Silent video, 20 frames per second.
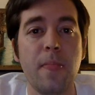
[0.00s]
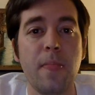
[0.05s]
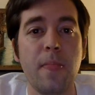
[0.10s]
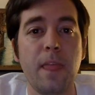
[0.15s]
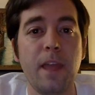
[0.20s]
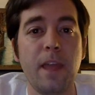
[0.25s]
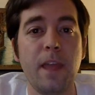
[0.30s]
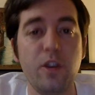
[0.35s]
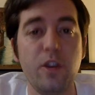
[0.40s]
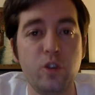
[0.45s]

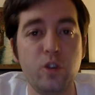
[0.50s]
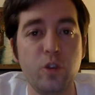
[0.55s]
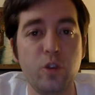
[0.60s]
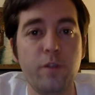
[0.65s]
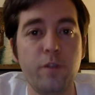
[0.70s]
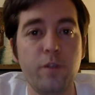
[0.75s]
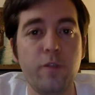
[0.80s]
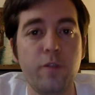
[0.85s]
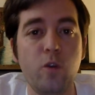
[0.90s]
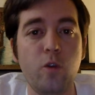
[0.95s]
and you do
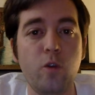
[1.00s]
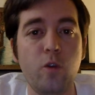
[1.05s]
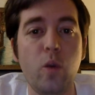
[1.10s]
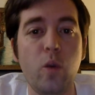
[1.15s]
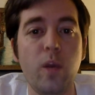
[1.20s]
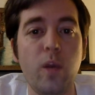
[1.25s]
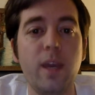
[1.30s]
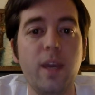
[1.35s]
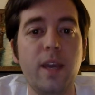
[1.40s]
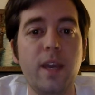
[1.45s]
a full
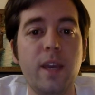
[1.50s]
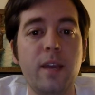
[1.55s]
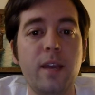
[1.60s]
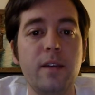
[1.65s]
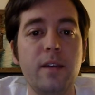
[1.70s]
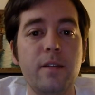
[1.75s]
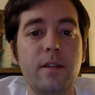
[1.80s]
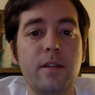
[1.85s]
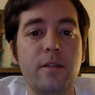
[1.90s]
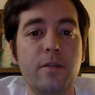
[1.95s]
week
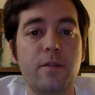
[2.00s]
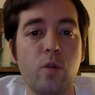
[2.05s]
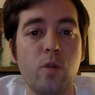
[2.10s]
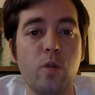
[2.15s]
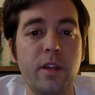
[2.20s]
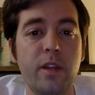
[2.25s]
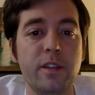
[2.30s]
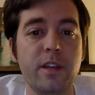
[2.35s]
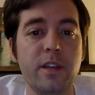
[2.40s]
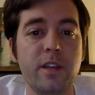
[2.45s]
for
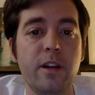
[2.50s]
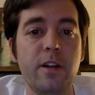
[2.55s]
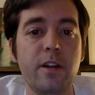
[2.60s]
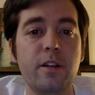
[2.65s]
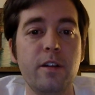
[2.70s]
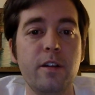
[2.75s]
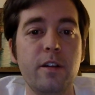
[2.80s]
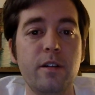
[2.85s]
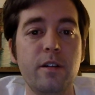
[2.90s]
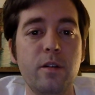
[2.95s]
the
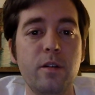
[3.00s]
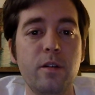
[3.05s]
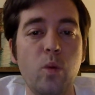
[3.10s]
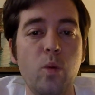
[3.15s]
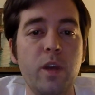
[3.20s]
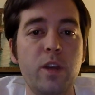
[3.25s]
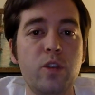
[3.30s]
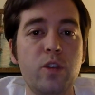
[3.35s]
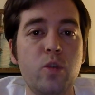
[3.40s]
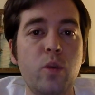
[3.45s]
entire
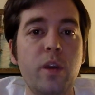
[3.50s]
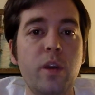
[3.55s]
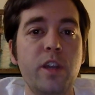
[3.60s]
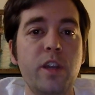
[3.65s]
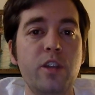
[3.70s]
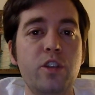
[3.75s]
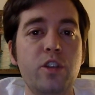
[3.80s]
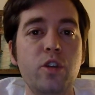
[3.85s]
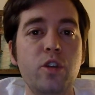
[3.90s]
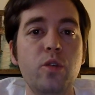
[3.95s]
week
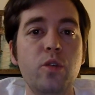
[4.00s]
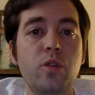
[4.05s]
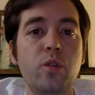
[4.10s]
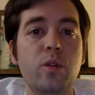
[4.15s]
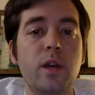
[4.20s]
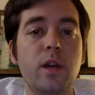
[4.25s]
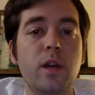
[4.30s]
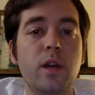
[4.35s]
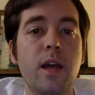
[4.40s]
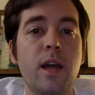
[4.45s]
22,
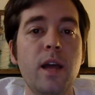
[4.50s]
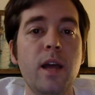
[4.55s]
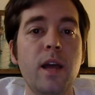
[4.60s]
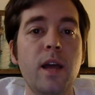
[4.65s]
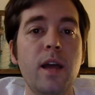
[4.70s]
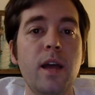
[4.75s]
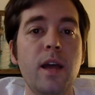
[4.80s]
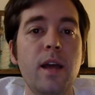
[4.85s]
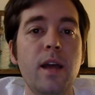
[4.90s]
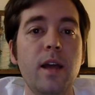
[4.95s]

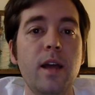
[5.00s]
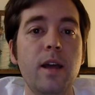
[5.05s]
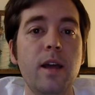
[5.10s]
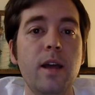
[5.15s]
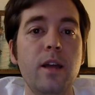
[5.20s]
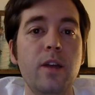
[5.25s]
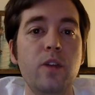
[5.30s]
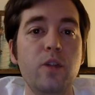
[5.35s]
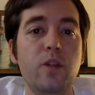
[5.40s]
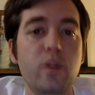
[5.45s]

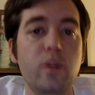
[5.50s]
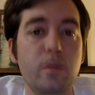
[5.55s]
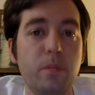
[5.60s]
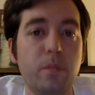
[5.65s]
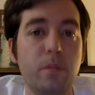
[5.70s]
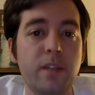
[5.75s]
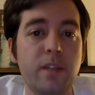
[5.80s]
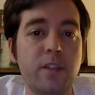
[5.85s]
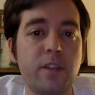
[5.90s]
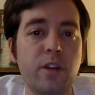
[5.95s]
you can
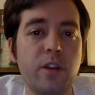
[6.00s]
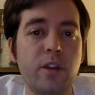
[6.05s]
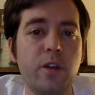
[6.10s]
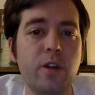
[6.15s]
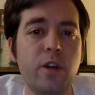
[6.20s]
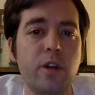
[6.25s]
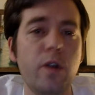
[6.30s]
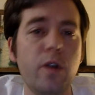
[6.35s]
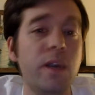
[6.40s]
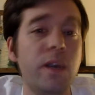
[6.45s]
play
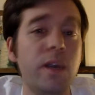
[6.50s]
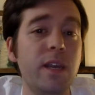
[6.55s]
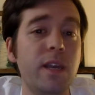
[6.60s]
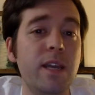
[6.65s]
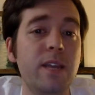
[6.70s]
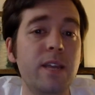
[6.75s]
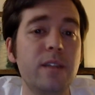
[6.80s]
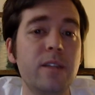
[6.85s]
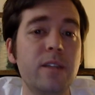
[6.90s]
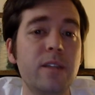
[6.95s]
Sanogo, and he
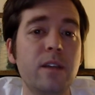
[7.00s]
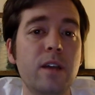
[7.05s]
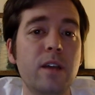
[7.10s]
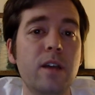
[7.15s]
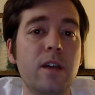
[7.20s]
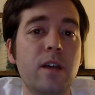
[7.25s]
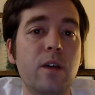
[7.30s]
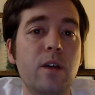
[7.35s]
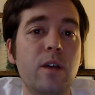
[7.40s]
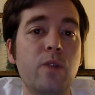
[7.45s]
has
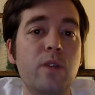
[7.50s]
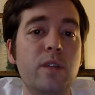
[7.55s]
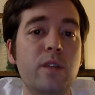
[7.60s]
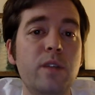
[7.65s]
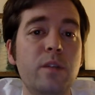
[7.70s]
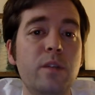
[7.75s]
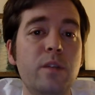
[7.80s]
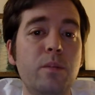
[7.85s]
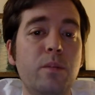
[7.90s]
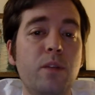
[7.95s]
a
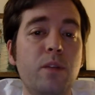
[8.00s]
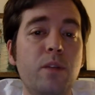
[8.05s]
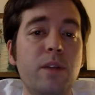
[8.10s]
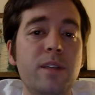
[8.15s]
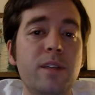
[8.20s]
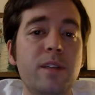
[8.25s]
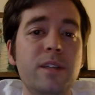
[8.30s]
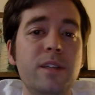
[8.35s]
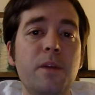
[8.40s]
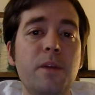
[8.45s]
reasonable
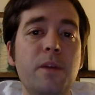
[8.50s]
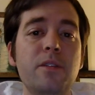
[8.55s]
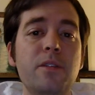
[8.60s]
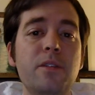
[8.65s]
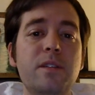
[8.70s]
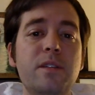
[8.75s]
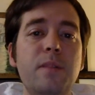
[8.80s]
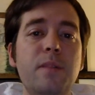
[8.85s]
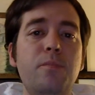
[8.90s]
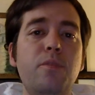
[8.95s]
price. He's about the
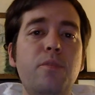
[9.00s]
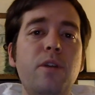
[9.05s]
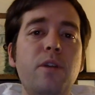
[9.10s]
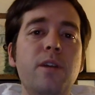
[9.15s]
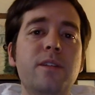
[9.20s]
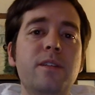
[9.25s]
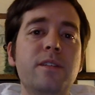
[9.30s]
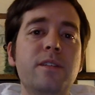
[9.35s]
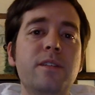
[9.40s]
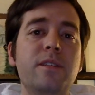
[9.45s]
same
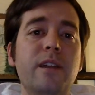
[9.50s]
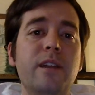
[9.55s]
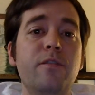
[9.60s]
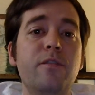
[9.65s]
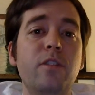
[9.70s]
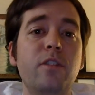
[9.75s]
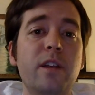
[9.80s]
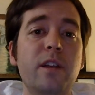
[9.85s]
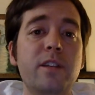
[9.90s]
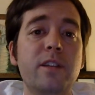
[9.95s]
price as Enter
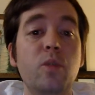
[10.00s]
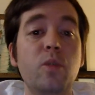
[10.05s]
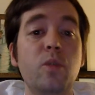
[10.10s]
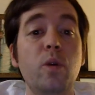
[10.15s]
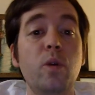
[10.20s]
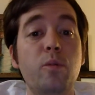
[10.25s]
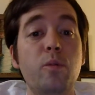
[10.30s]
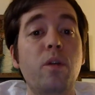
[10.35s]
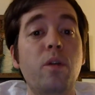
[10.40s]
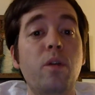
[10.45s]
Valencia.
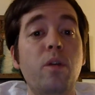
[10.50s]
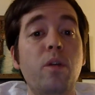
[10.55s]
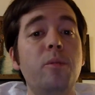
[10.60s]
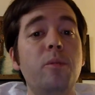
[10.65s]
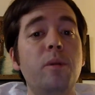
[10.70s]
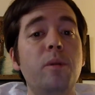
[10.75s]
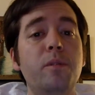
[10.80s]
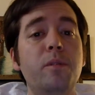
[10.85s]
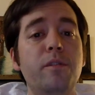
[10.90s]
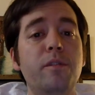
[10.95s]
We would
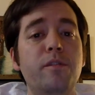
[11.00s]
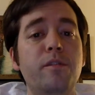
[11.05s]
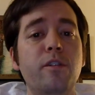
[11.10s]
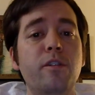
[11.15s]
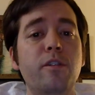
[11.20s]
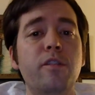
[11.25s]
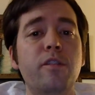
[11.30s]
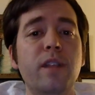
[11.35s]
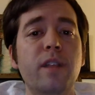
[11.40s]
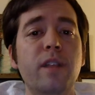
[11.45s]
probably
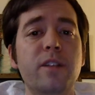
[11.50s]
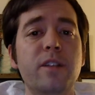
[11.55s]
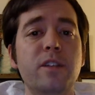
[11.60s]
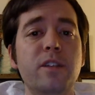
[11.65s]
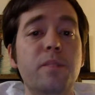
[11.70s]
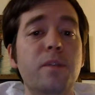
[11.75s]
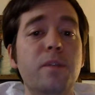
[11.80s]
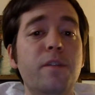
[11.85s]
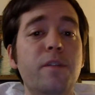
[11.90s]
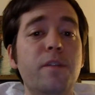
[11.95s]
prefer
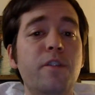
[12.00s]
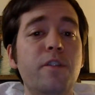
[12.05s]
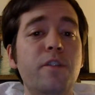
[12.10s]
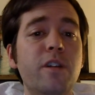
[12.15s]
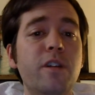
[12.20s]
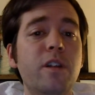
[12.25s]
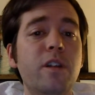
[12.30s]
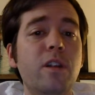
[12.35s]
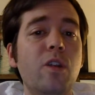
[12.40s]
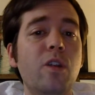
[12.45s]
Valencia. But if you're
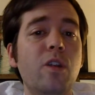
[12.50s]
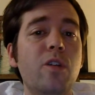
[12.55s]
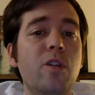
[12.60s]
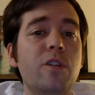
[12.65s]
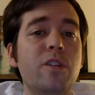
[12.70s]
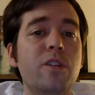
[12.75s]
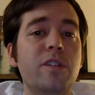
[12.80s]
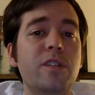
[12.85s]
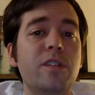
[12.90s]
in a large